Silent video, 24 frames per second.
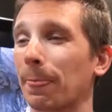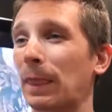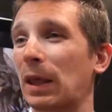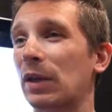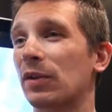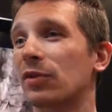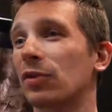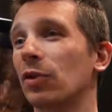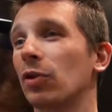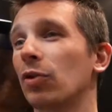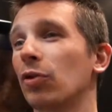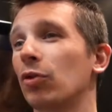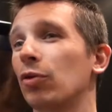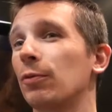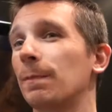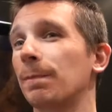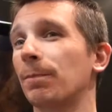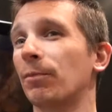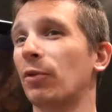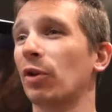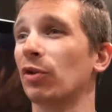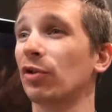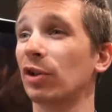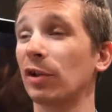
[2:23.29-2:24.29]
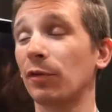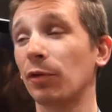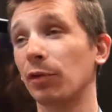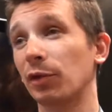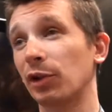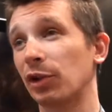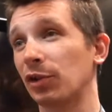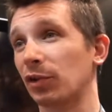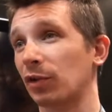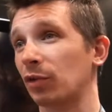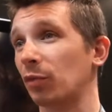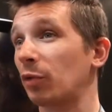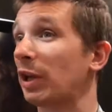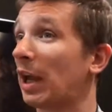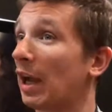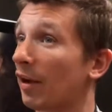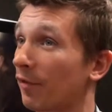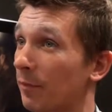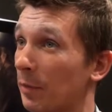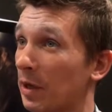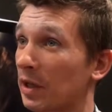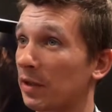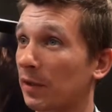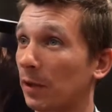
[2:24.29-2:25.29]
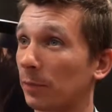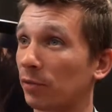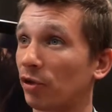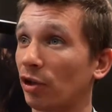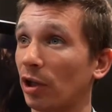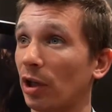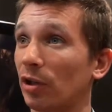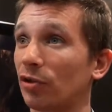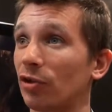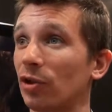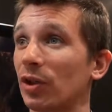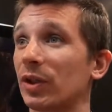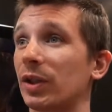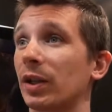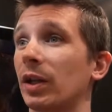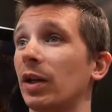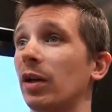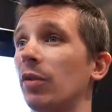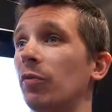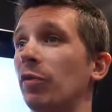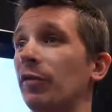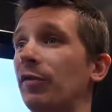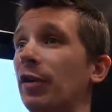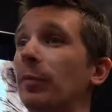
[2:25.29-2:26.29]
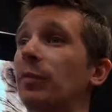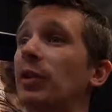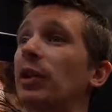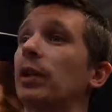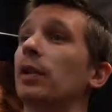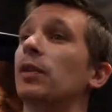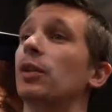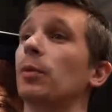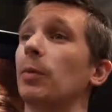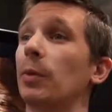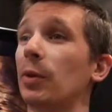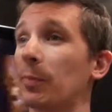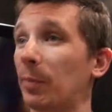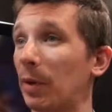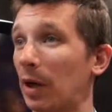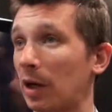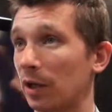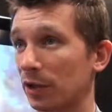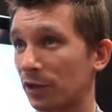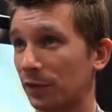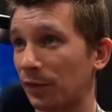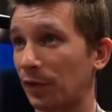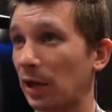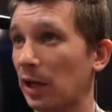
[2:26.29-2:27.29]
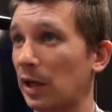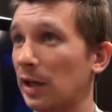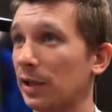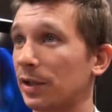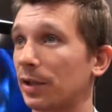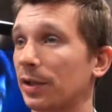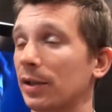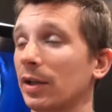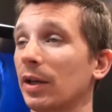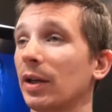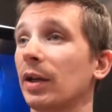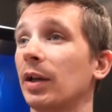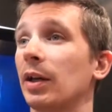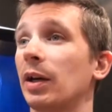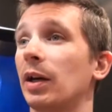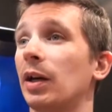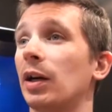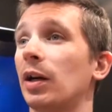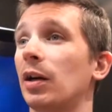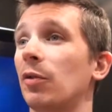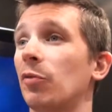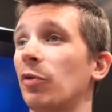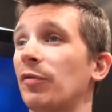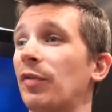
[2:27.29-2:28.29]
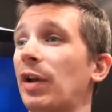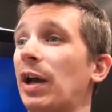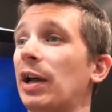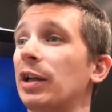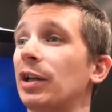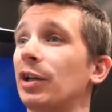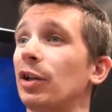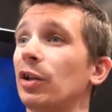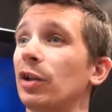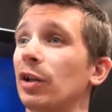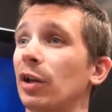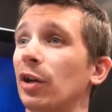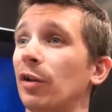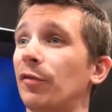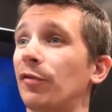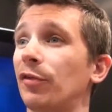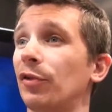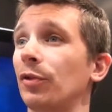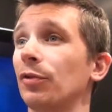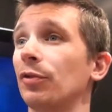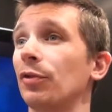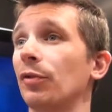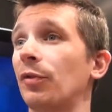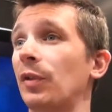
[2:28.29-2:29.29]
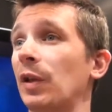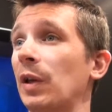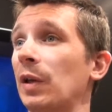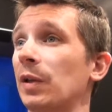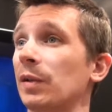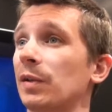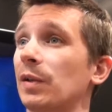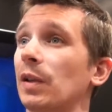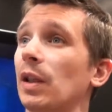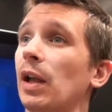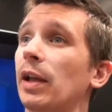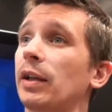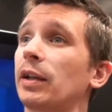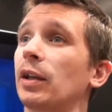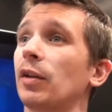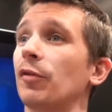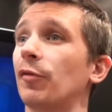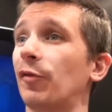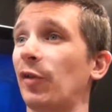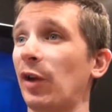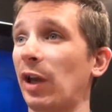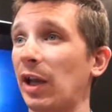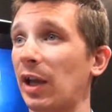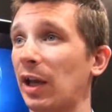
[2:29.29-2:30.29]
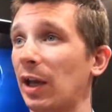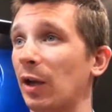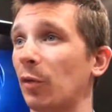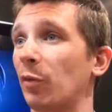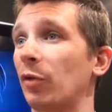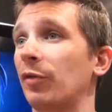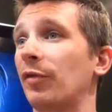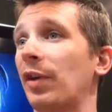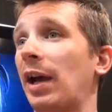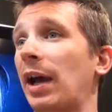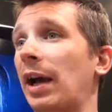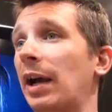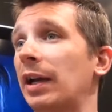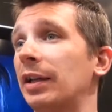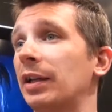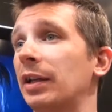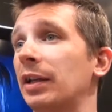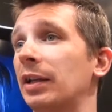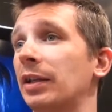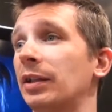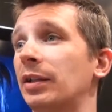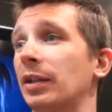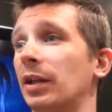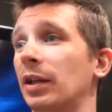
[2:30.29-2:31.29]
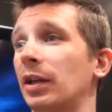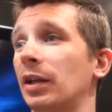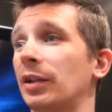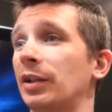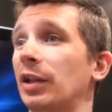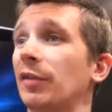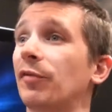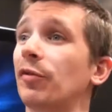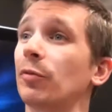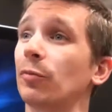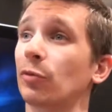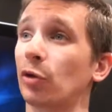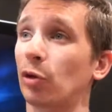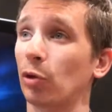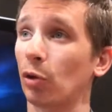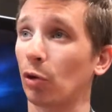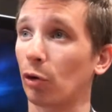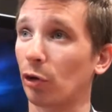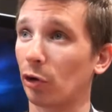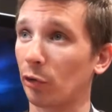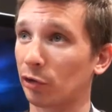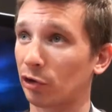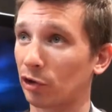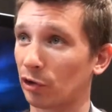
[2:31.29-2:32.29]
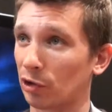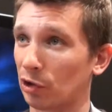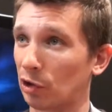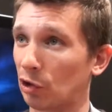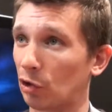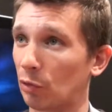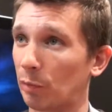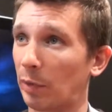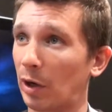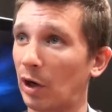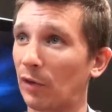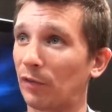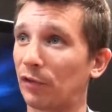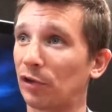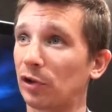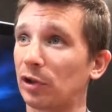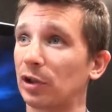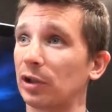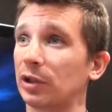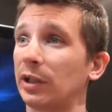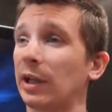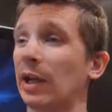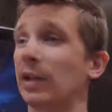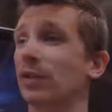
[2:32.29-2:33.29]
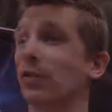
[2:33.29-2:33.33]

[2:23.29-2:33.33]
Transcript: So there are several reasons. We have made some changes. We've updated some of the boss fights. We've added a few new things like evade. We've added Nephilim Glory, which is a new buff you can get.